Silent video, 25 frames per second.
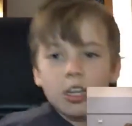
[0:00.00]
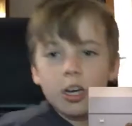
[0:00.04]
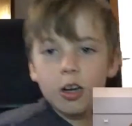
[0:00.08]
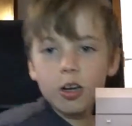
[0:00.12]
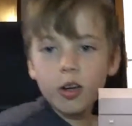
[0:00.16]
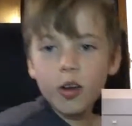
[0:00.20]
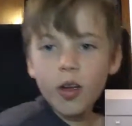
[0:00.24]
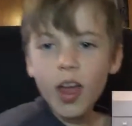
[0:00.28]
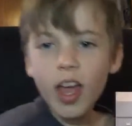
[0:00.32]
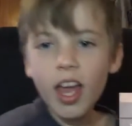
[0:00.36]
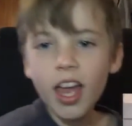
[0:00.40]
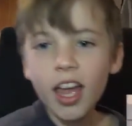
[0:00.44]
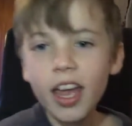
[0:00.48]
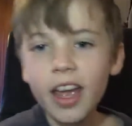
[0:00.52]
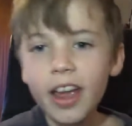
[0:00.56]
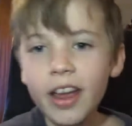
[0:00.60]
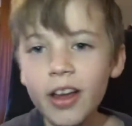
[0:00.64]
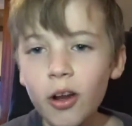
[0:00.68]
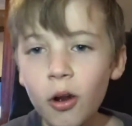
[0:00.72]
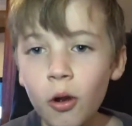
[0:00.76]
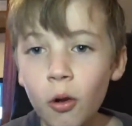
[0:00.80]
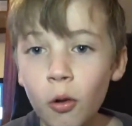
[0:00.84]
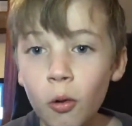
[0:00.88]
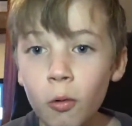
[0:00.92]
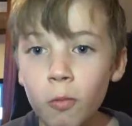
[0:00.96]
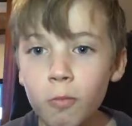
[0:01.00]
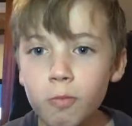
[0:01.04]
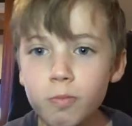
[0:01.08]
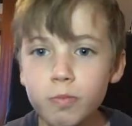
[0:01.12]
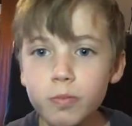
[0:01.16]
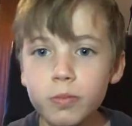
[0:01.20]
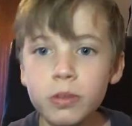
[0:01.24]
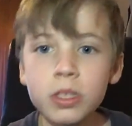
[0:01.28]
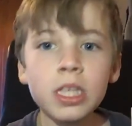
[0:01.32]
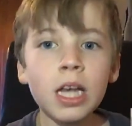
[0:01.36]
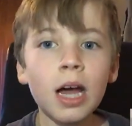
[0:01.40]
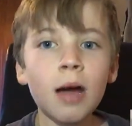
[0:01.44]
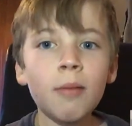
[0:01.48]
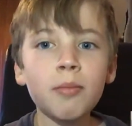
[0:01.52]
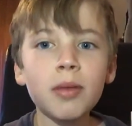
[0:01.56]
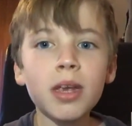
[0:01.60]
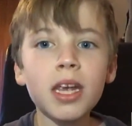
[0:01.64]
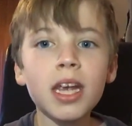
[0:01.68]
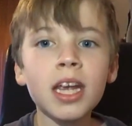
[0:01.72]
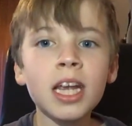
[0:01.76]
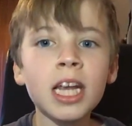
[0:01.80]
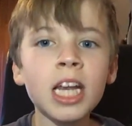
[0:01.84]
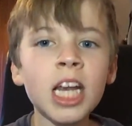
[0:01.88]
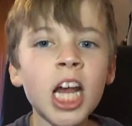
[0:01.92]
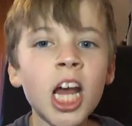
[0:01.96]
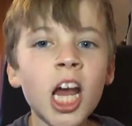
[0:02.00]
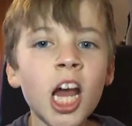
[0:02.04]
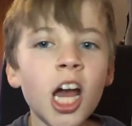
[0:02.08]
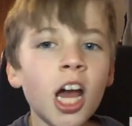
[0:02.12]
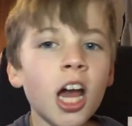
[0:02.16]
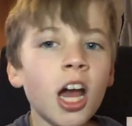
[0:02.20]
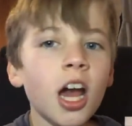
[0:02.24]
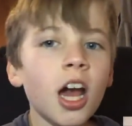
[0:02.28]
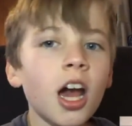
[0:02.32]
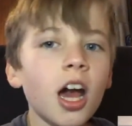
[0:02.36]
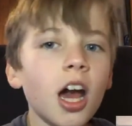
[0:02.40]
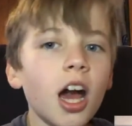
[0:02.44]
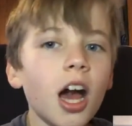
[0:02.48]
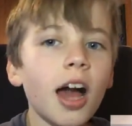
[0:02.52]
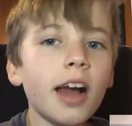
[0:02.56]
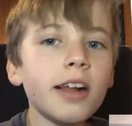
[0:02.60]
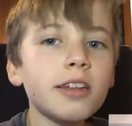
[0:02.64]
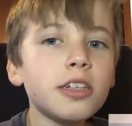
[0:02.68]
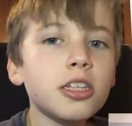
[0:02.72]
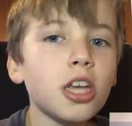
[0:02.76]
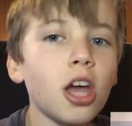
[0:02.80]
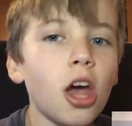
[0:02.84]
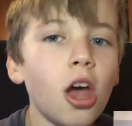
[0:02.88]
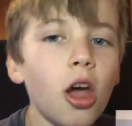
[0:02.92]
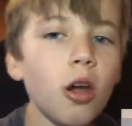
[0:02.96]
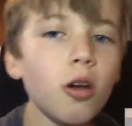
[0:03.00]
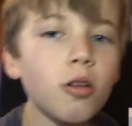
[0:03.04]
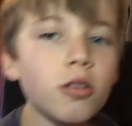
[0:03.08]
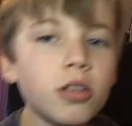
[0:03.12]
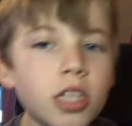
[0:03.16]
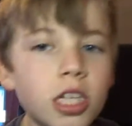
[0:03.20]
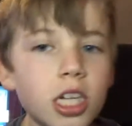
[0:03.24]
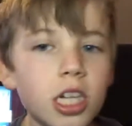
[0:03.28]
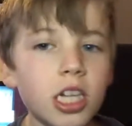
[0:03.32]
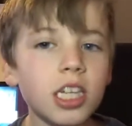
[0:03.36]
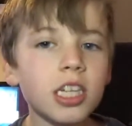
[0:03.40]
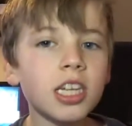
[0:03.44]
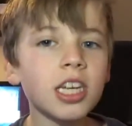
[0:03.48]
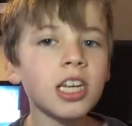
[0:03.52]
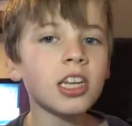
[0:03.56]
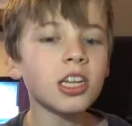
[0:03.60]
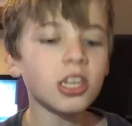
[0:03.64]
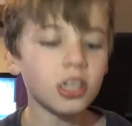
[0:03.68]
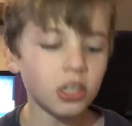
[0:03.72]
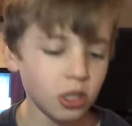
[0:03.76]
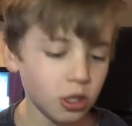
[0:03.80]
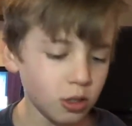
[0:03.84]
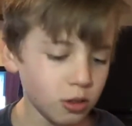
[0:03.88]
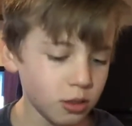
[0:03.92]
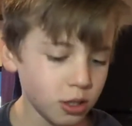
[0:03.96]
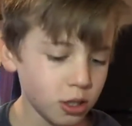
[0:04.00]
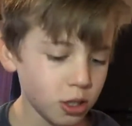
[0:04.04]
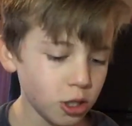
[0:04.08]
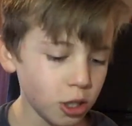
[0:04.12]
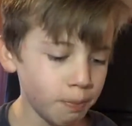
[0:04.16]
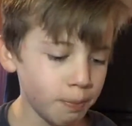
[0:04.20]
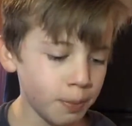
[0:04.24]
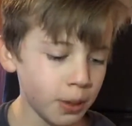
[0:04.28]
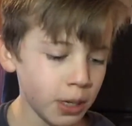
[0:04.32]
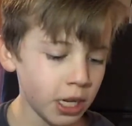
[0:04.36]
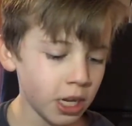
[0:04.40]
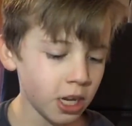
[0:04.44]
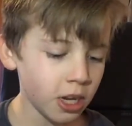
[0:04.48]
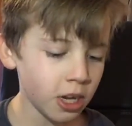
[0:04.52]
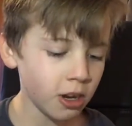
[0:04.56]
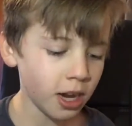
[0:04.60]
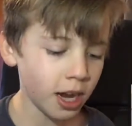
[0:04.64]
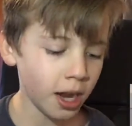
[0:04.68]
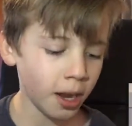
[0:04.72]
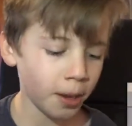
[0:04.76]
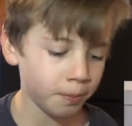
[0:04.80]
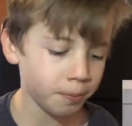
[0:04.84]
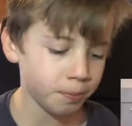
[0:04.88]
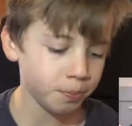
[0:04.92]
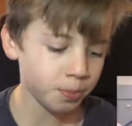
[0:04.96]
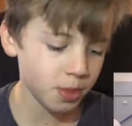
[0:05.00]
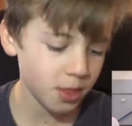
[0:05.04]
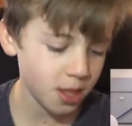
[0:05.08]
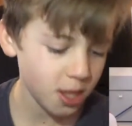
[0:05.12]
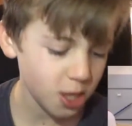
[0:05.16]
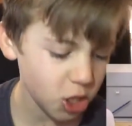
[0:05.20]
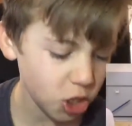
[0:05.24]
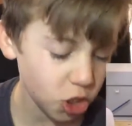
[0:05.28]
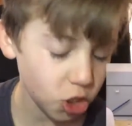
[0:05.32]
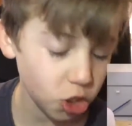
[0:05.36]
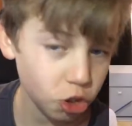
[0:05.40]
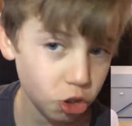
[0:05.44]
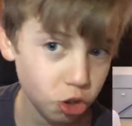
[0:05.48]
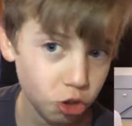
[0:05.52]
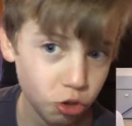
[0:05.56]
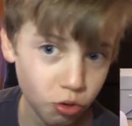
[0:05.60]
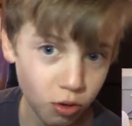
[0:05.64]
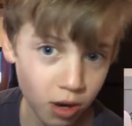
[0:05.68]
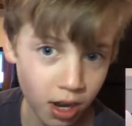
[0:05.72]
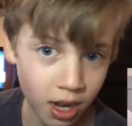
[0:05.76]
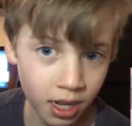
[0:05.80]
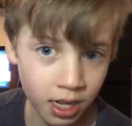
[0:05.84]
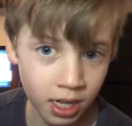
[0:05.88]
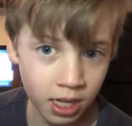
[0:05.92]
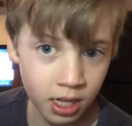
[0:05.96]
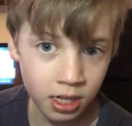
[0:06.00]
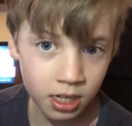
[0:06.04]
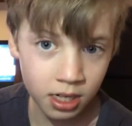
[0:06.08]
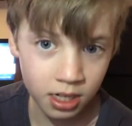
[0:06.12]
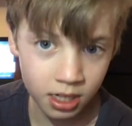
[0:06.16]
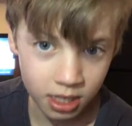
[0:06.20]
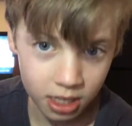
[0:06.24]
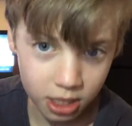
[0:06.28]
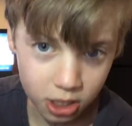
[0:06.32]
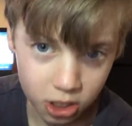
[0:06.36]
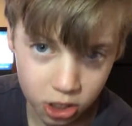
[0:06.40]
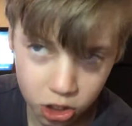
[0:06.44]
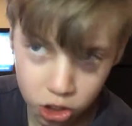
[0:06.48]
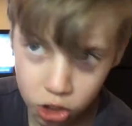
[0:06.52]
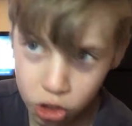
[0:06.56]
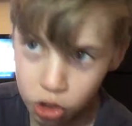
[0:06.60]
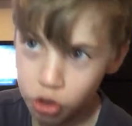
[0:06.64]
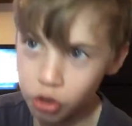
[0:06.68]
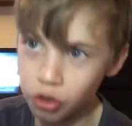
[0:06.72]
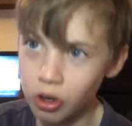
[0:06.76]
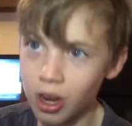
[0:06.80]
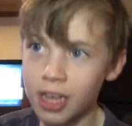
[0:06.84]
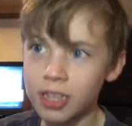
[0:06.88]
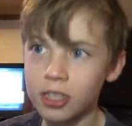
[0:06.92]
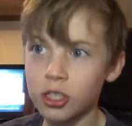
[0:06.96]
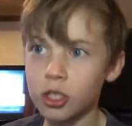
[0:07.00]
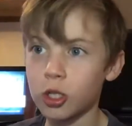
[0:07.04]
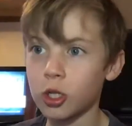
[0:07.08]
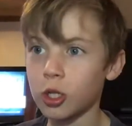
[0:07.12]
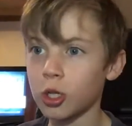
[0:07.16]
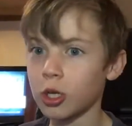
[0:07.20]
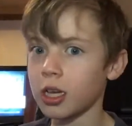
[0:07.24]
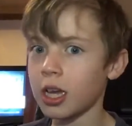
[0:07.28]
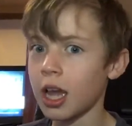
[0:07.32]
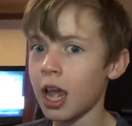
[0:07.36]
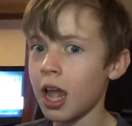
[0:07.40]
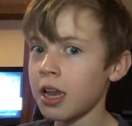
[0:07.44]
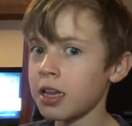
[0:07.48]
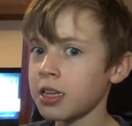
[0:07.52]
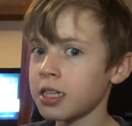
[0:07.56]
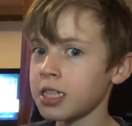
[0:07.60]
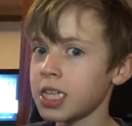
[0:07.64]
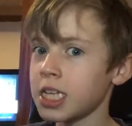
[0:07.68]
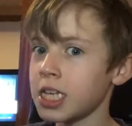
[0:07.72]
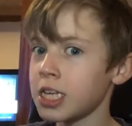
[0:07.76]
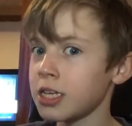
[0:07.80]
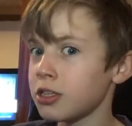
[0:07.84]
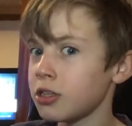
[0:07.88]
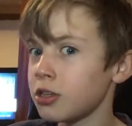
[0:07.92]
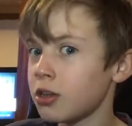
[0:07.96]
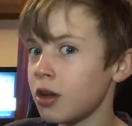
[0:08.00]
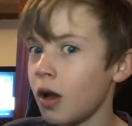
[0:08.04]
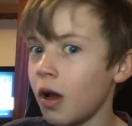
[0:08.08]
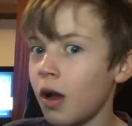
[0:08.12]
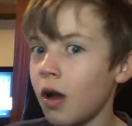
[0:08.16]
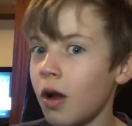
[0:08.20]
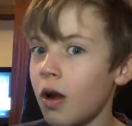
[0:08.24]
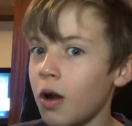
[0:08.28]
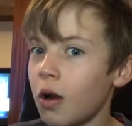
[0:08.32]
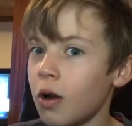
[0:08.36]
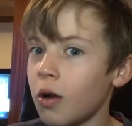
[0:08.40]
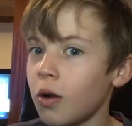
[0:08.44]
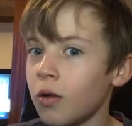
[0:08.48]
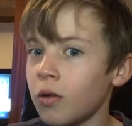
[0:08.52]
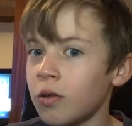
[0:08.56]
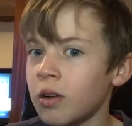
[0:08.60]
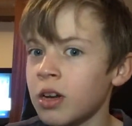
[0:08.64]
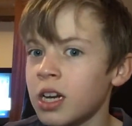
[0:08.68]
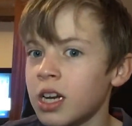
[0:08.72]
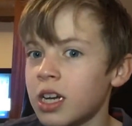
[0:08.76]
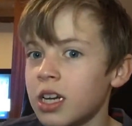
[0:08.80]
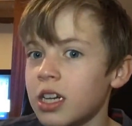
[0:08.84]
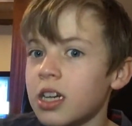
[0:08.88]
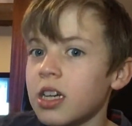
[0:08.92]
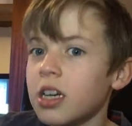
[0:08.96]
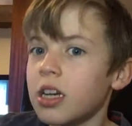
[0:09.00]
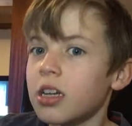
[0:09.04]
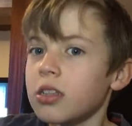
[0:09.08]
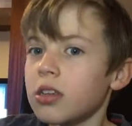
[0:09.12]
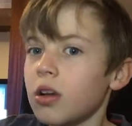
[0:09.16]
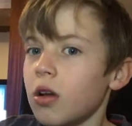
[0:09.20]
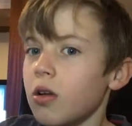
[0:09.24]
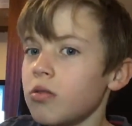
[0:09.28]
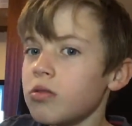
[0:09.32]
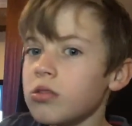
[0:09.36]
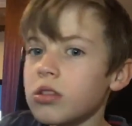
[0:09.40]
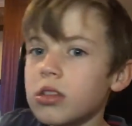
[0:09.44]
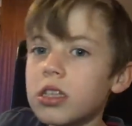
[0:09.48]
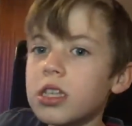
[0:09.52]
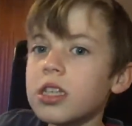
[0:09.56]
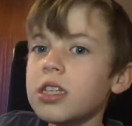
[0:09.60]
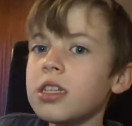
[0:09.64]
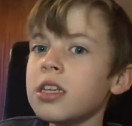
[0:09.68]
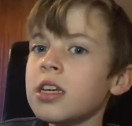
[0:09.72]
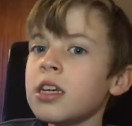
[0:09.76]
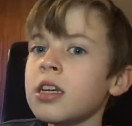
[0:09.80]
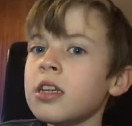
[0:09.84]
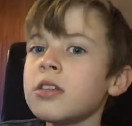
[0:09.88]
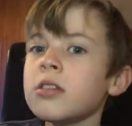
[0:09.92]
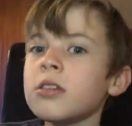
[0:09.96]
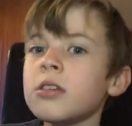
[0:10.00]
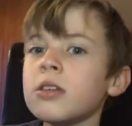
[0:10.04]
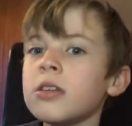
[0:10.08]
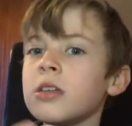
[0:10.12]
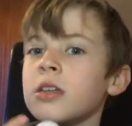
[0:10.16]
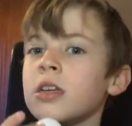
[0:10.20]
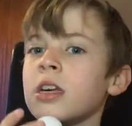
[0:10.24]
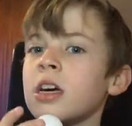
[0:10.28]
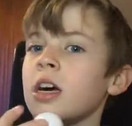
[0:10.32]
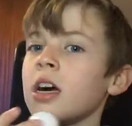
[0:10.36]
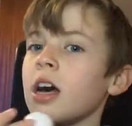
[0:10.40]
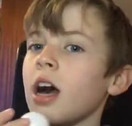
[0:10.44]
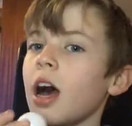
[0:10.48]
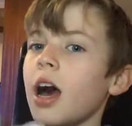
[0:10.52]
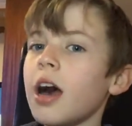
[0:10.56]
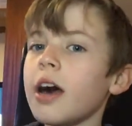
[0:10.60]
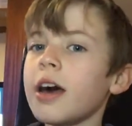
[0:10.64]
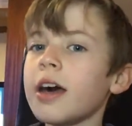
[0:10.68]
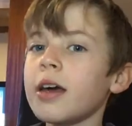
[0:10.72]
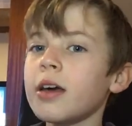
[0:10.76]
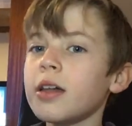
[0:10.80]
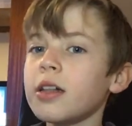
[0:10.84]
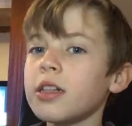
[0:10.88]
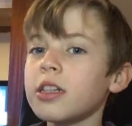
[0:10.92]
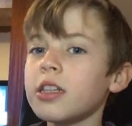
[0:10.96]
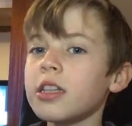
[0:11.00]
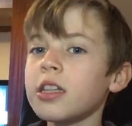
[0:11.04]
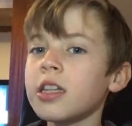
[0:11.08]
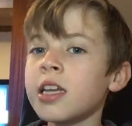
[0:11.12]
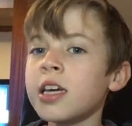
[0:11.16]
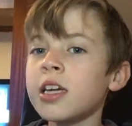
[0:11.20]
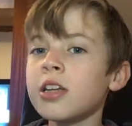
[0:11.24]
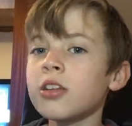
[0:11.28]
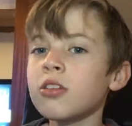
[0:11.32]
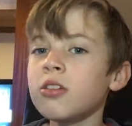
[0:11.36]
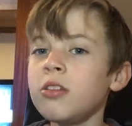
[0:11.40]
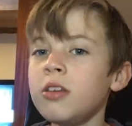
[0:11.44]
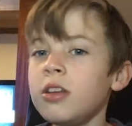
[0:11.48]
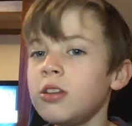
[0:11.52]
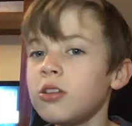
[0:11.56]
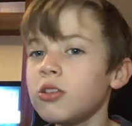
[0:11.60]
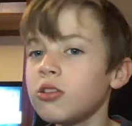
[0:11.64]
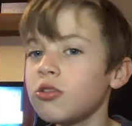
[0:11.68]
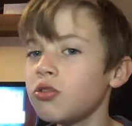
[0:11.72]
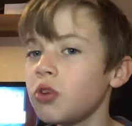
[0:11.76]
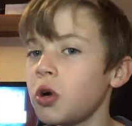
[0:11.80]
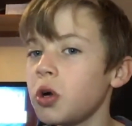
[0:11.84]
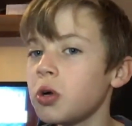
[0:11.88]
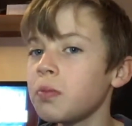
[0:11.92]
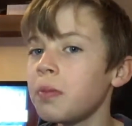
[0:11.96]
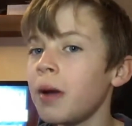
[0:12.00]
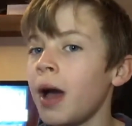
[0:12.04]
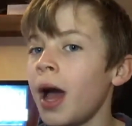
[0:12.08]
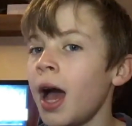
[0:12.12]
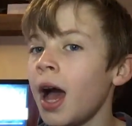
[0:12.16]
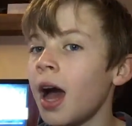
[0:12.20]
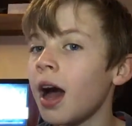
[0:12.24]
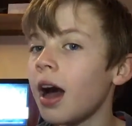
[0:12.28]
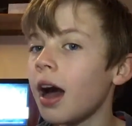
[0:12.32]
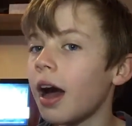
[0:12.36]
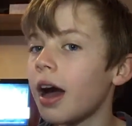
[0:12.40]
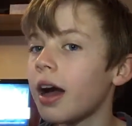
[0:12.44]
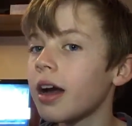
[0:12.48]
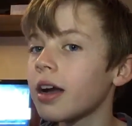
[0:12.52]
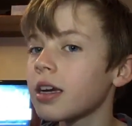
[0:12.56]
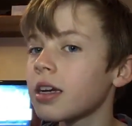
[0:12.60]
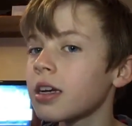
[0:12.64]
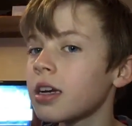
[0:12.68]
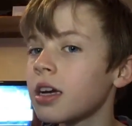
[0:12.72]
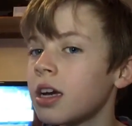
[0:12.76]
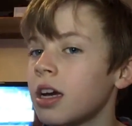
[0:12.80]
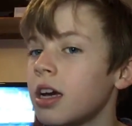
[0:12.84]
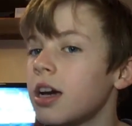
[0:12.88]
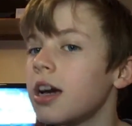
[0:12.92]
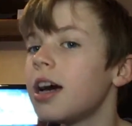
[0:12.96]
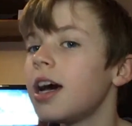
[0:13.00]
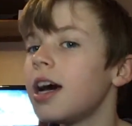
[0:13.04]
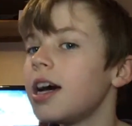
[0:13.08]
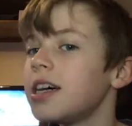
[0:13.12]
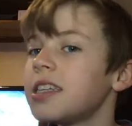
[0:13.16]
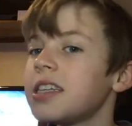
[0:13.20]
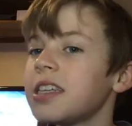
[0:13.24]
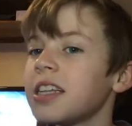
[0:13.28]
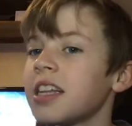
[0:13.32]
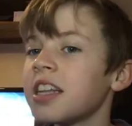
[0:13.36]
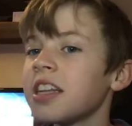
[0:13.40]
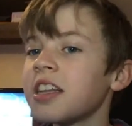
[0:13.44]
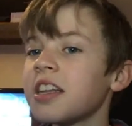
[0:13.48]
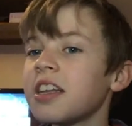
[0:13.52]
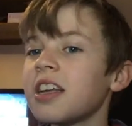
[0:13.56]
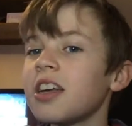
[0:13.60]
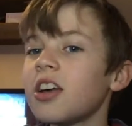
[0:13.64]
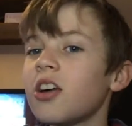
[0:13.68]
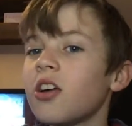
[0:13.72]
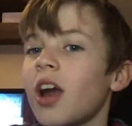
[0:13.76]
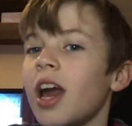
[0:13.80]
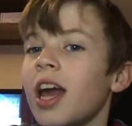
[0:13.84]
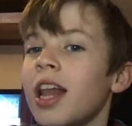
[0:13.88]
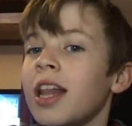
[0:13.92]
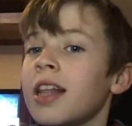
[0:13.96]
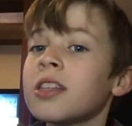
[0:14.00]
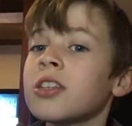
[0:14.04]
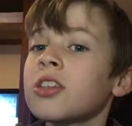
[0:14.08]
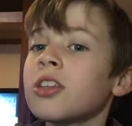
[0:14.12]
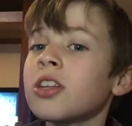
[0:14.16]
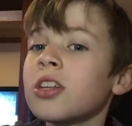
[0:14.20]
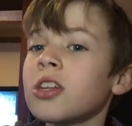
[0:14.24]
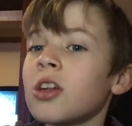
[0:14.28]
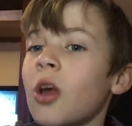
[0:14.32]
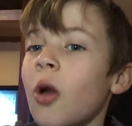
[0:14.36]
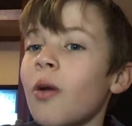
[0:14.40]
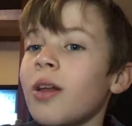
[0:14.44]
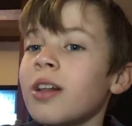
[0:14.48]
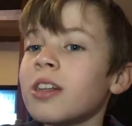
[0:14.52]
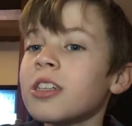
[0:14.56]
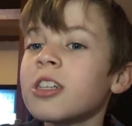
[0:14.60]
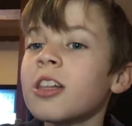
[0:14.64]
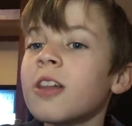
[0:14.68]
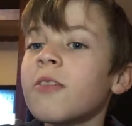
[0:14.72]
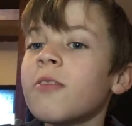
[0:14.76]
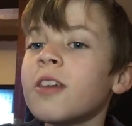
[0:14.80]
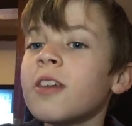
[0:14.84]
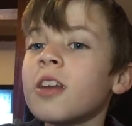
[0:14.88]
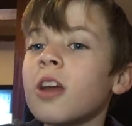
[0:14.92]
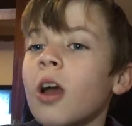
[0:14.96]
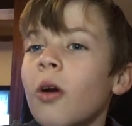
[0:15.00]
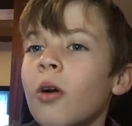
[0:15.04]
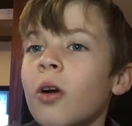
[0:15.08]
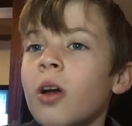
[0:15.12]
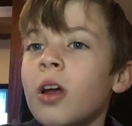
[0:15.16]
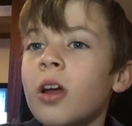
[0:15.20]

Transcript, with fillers: Okay, oops. I mean, I totally didn't use super um, stretch stretch to get it. No, totally didn't. I literally just rolled back. Um, okay, let's just go into the video.